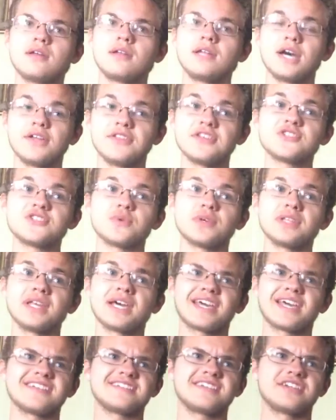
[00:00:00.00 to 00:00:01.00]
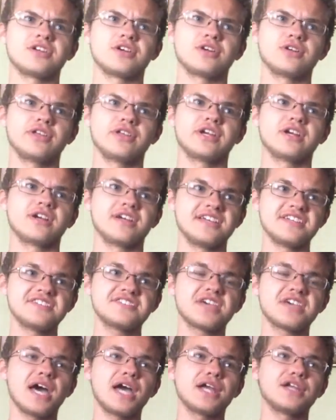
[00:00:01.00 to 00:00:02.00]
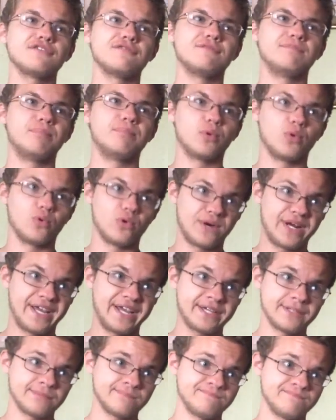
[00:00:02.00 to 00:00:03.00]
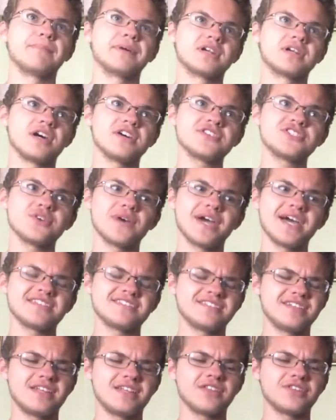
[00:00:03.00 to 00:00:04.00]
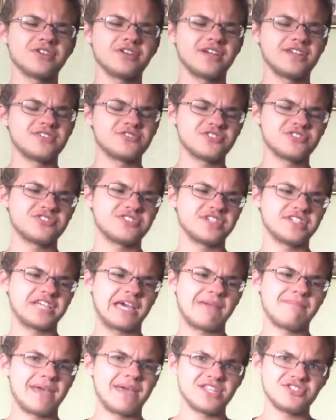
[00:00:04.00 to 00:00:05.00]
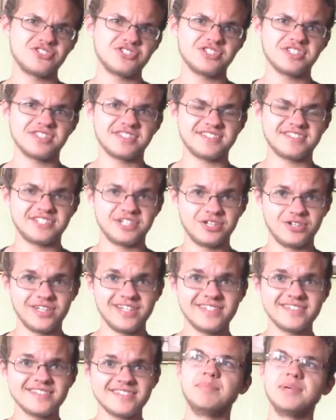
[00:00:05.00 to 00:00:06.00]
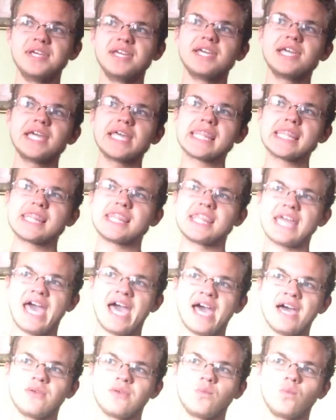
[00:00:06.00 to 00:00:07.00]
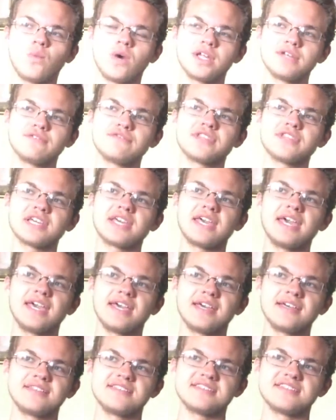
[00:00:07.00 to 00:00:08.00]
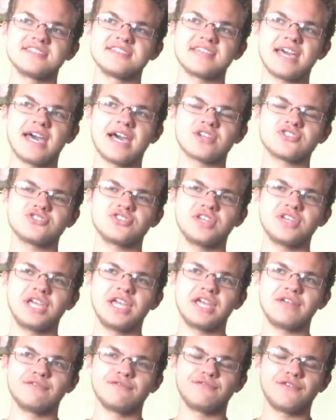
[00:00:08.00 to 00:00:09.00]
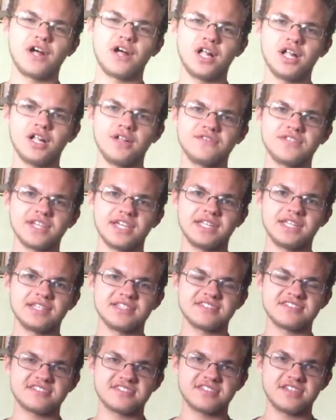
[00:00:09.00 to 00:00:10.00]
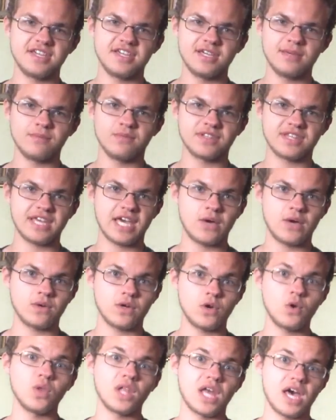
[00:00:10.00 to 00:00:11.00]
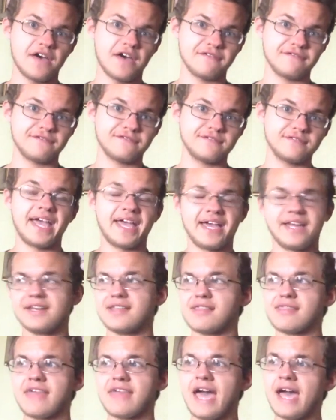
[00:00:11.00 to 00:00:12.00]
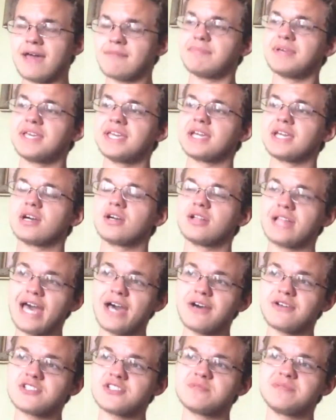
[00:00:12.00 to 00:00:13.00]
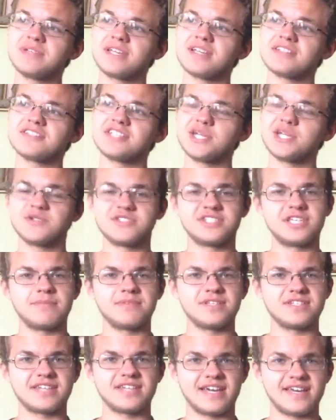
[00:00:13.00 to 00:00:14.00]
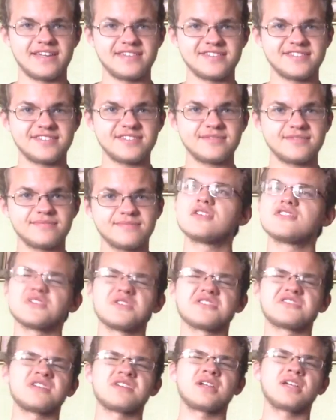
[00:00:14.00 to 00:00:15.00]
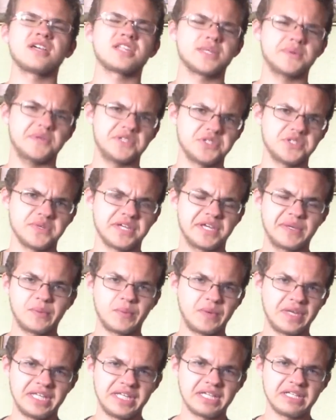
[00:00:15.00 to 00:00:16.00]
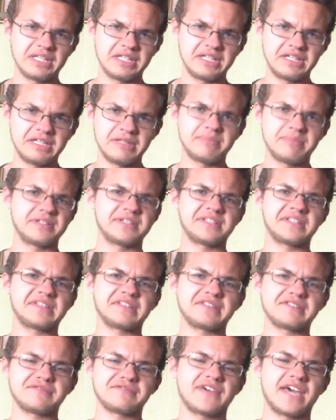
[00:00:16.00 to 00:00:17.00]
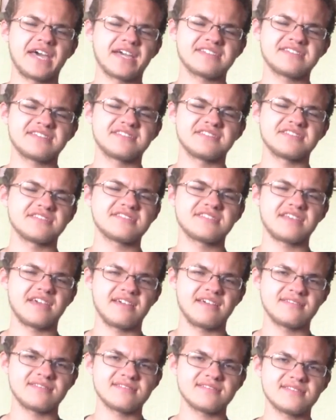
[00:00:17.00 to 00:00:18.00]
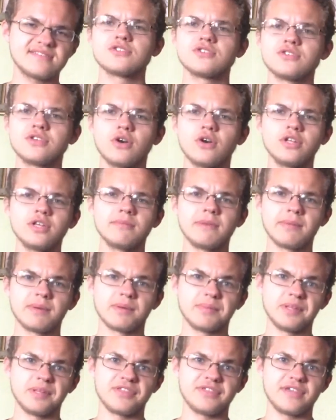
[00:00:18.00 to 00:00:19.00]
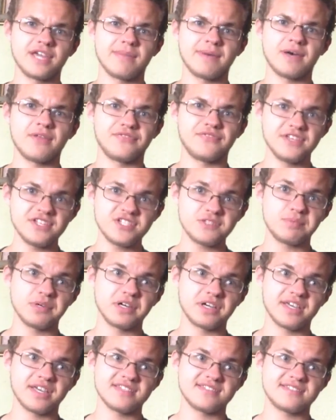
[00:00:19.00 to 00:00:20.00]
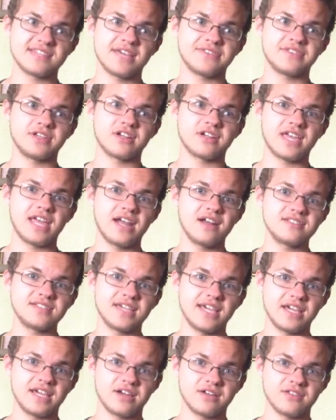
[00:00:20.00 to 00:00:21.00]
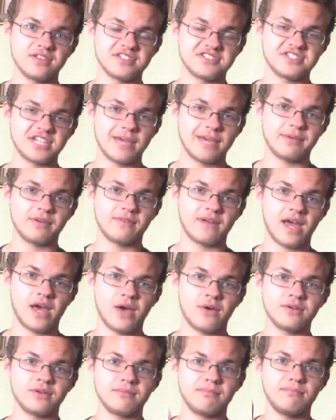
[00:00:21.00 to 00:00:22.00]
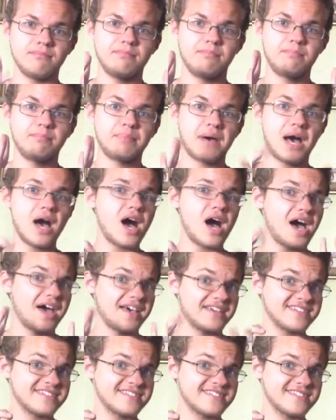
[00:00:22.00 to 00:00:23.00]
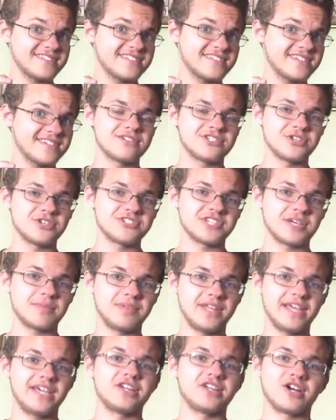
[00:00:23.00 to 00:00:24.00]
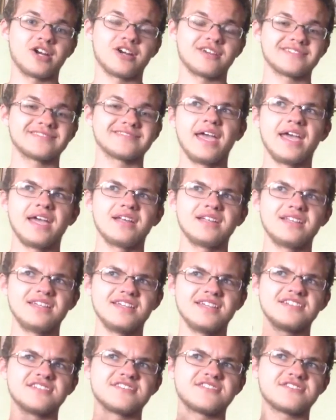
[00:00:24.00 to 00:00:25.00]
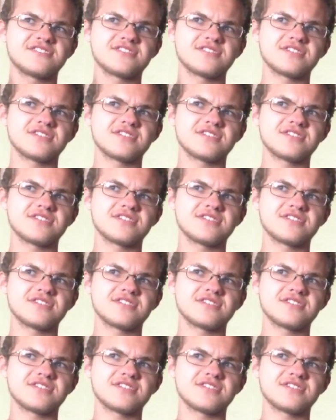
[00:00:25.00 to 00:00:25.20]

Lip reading: Now this one, like I said earlier, is kind of boring, but it also adds in another interesting dimension to the series, being that one of the kids is actually involved in the scheme with Count Olaf, and that being Klaus because he was hypnotized. So it's not like they were doing it willingly, but the fact still stands. So the only memorable thing about this book is that their caretaker this time around boss shows up later. And he's